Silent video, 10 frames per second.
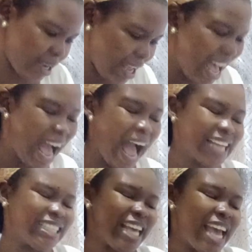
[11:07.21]

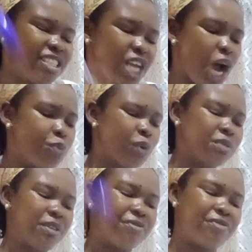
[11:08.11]
and the HR
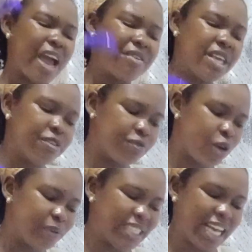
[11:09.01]
must be very involved